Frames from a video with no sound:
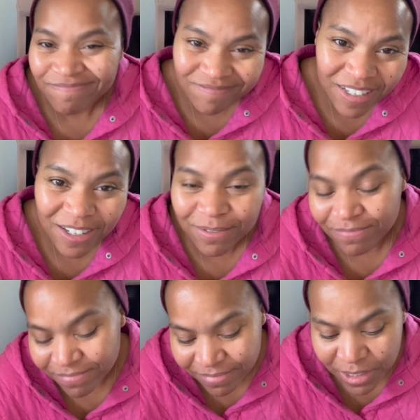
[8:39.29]
you know,
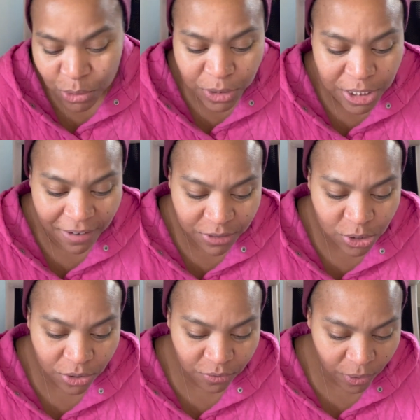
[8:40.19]
you would just have to
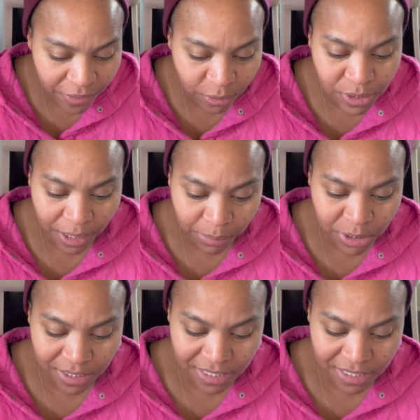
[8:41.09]
sort of run those numbers